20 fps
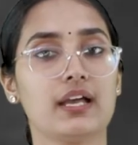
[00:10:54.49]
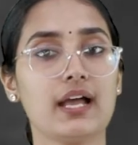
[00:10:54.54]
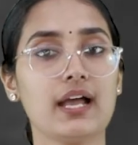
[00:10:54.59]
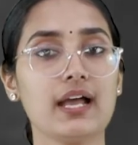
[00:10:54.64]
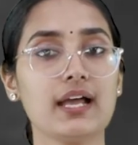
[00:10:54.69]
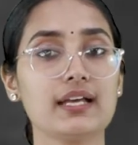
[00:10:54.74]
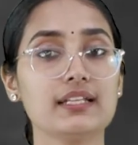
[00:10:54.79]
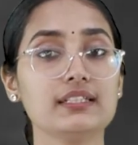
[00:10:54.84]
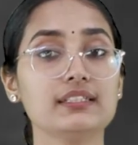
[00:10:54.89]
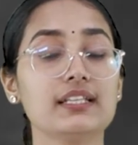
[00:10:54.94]

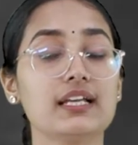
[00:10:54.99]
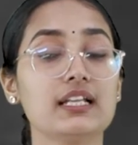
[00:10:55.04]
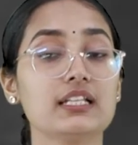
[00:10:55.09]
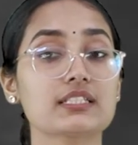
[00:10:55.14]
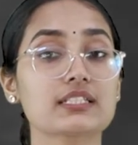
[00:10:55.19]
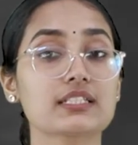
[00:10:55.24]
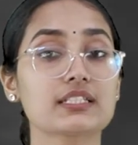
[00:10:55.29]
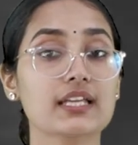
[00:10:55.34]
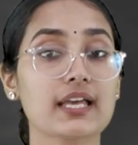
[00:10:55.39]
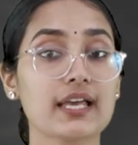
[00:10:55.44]
And
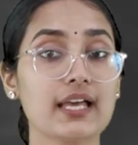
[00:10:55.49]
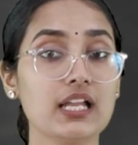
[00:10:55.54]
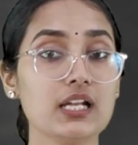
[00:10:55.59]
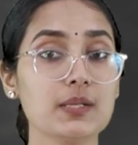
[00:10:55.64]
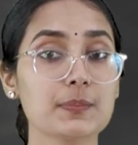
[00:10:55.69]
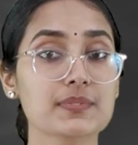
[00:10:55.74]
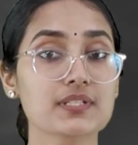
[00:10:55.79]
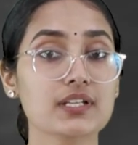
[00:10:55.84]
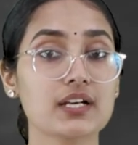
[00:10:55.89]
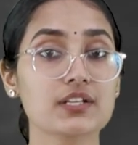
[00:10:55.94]
that
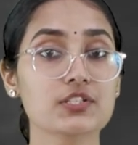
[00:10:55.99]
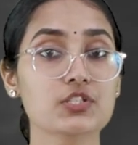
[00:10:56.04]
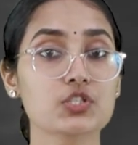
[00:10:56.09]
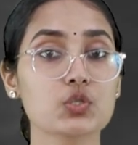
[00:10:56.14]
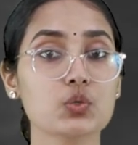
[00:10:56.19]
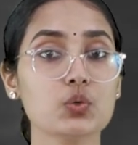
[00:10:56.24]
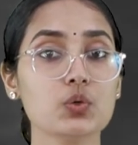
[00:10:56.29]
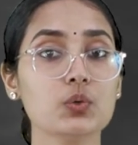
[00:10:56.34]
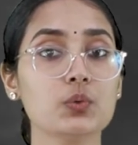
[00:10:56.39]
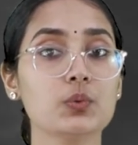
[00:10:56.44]
helps us
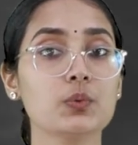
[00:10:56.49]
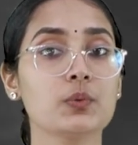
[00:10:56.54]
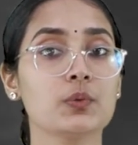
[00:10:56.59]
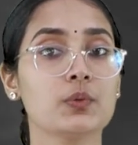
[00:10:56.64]
to